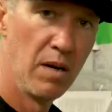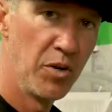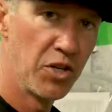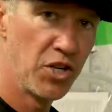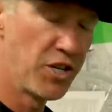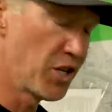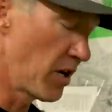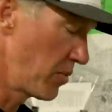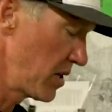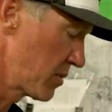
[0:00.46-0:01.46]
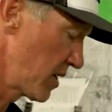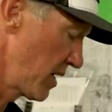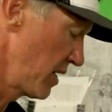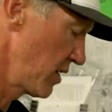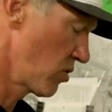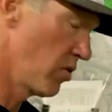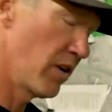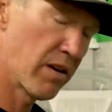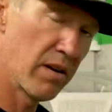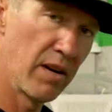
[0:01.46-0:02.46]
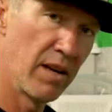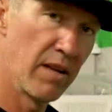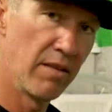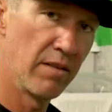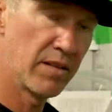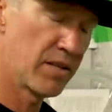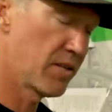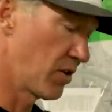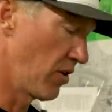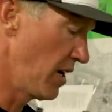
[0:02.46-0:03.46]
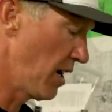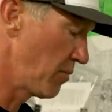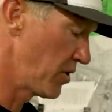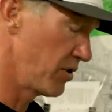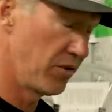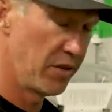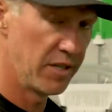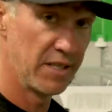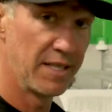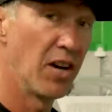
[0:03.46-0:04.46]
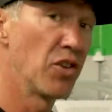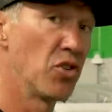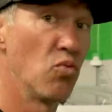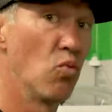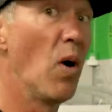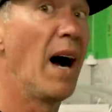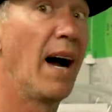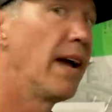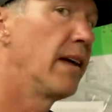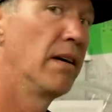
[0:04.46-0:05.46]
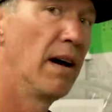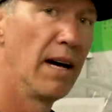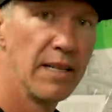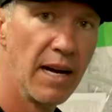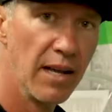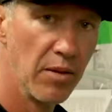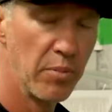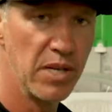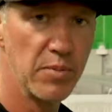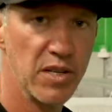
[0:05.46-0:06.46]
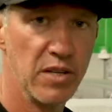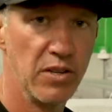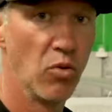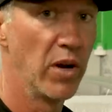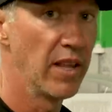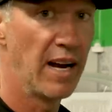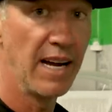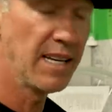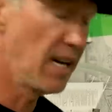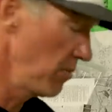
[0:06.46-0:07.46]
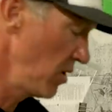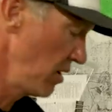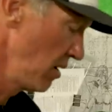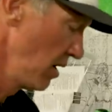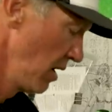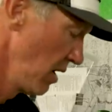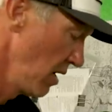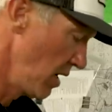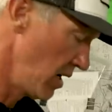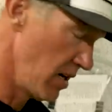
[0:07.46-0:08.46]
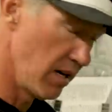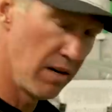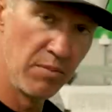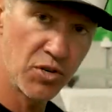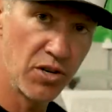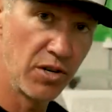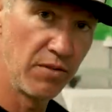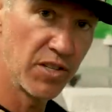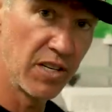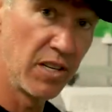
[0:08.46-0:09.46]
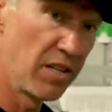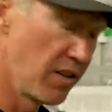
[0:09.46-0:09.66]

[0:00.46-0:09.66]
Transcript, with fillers: I'm gonna change out a peep sight here quick, and this is a great opportunity to tell you why I tie the peeps in the way that I tie them in. Uh, I'm sure you've seen